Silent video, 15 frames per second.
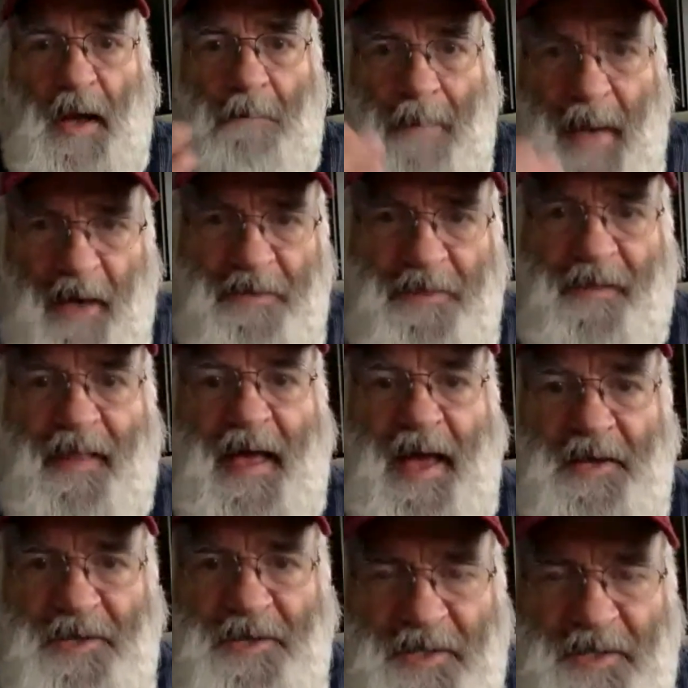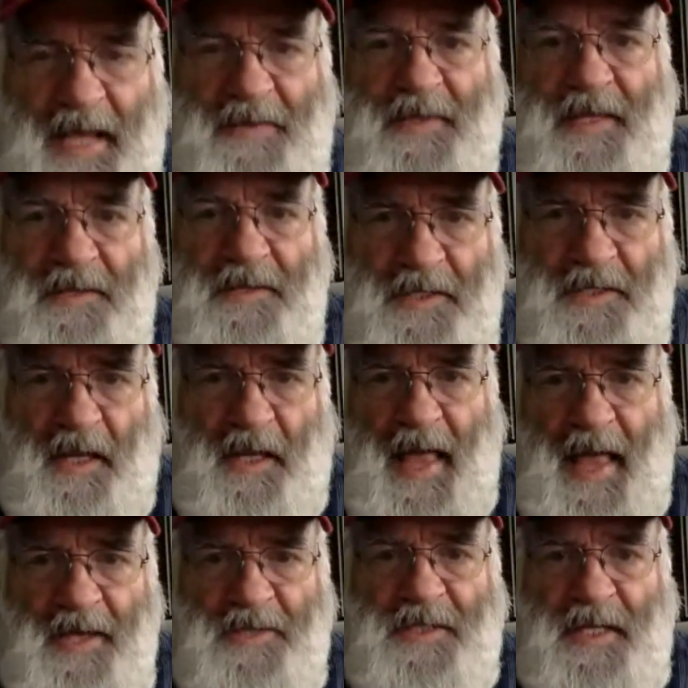about the last state that still
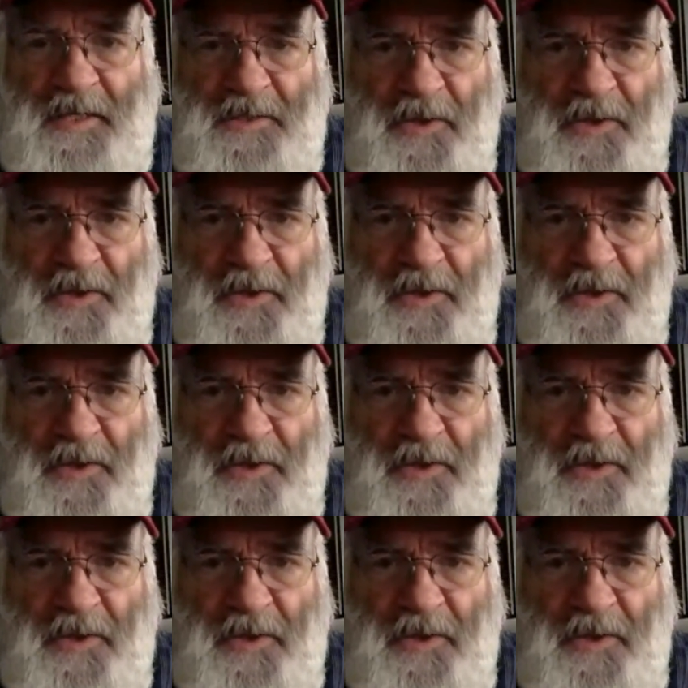has this